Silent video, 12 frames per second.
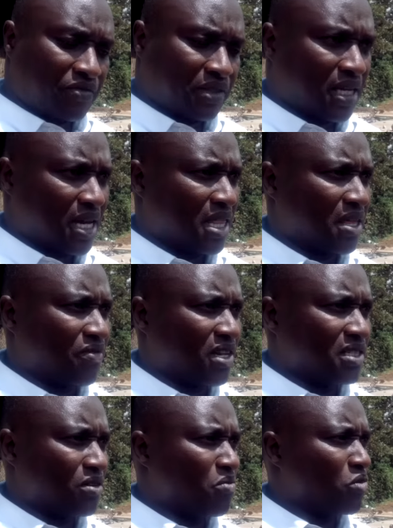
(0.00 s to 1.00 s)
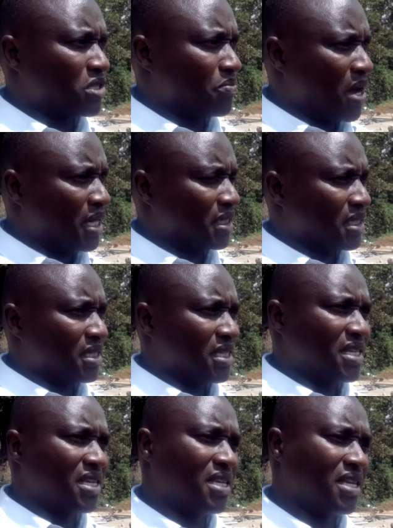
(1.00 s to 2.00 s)
after the first dorm was burnt,
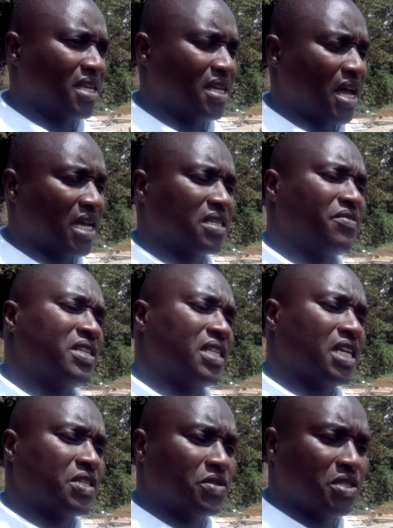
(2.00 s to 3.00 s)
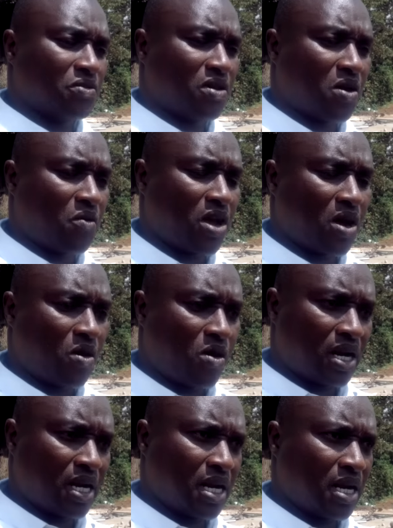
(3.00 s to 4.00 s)
as investigations were going
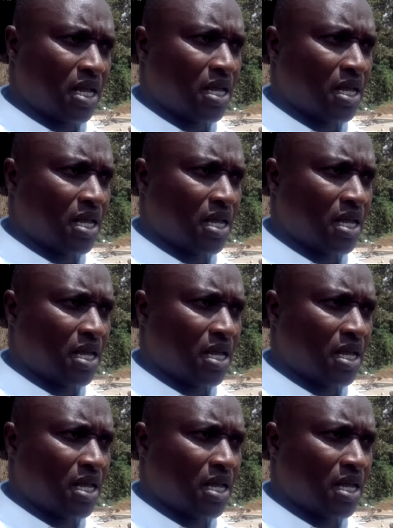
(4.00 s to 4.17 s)
on,